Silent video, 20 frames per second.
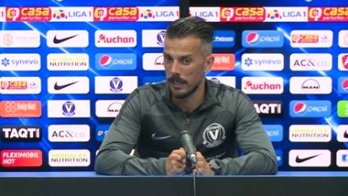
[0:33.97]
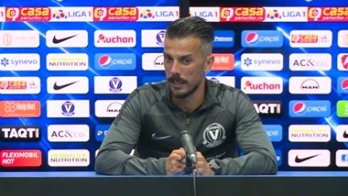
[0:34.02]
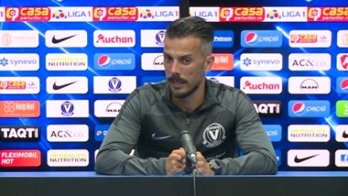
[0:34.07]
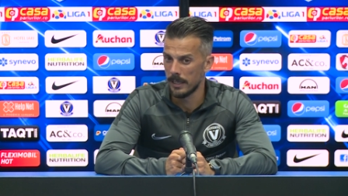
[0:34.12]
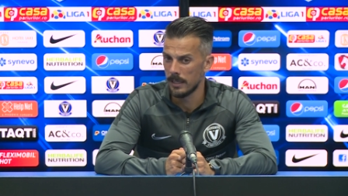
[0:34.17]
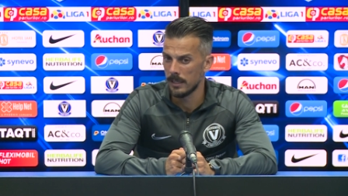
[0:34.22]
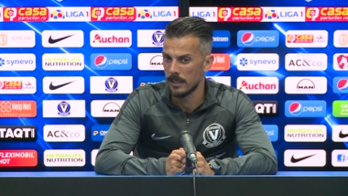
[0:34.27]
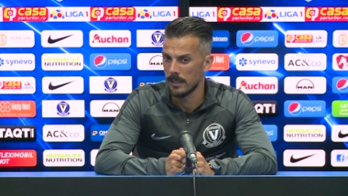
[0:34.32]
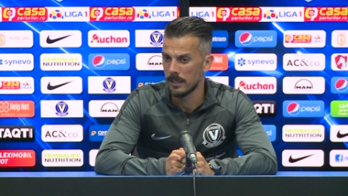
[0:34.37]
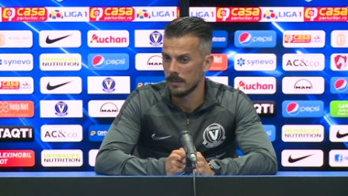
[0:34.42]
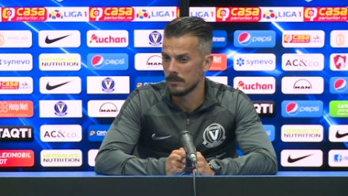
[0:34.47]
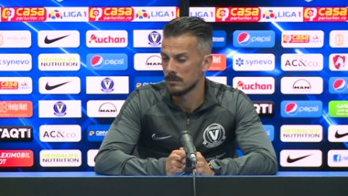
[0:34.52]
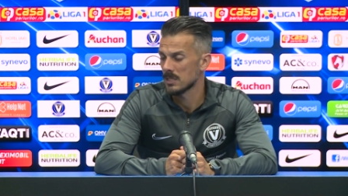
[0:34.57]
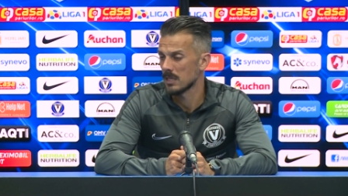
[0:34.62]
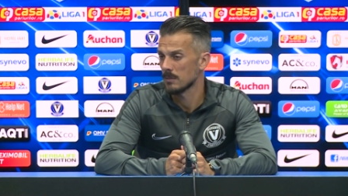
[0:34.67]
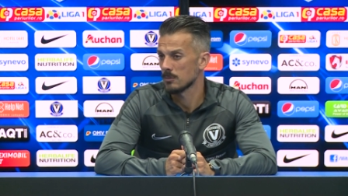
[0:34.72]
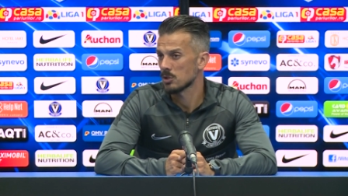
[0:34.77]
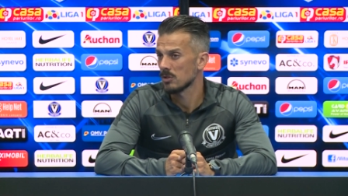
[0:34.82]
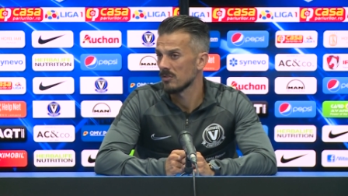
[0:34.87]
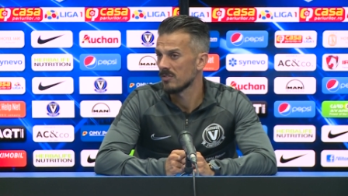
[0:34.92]
And in
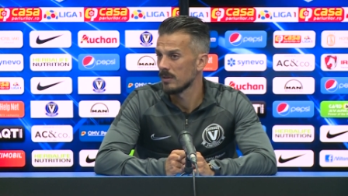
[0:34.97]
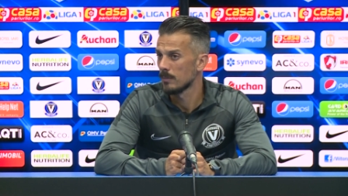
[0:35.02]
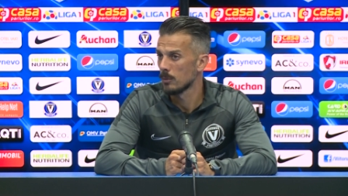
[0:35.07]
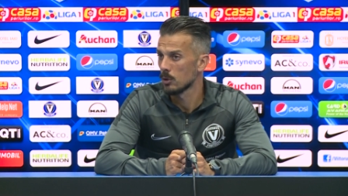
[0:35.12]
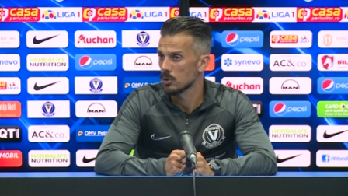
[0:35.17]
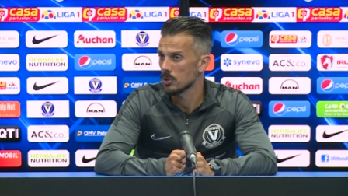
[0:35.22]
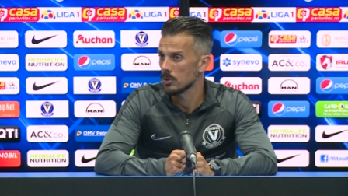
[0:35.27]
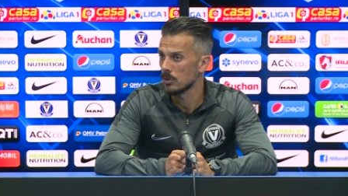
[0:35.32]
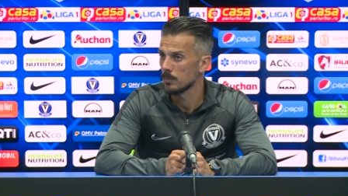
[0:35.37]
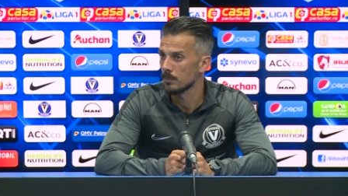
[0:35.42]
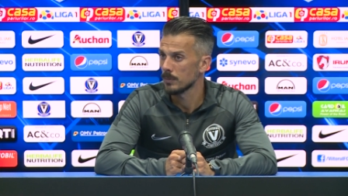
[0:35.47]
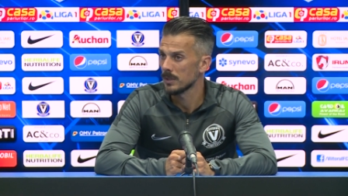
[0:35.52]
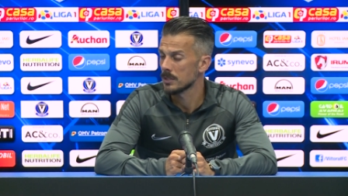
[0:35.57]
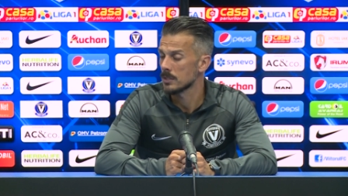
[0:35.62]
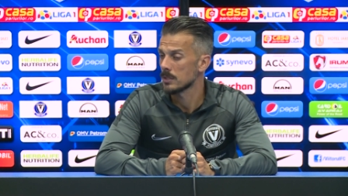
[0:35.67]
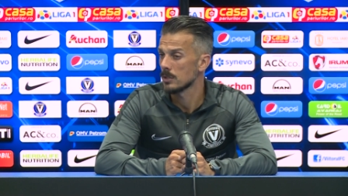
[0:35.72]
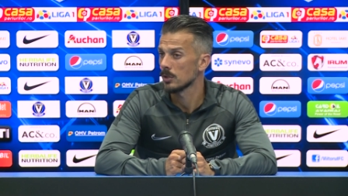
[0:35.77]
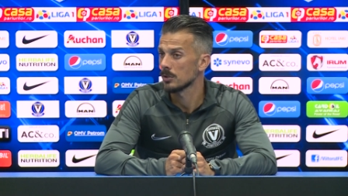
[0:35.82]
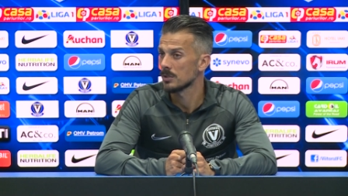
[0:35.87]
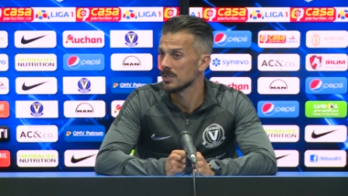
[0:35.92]
terms of emotion,
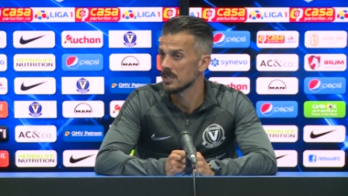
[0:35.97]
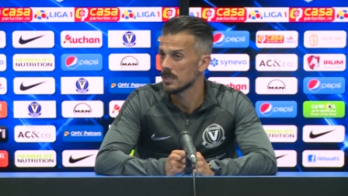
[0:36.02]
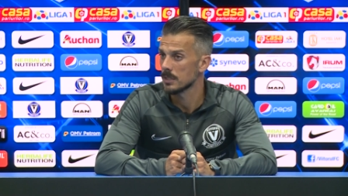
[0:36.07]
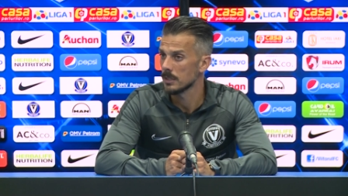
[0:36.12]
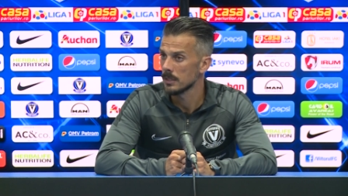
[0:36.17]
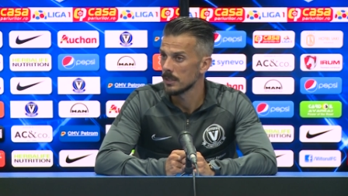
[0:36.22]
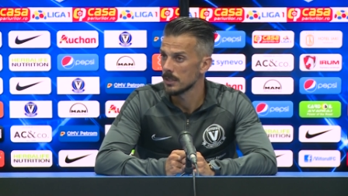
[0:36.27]
it's not easy.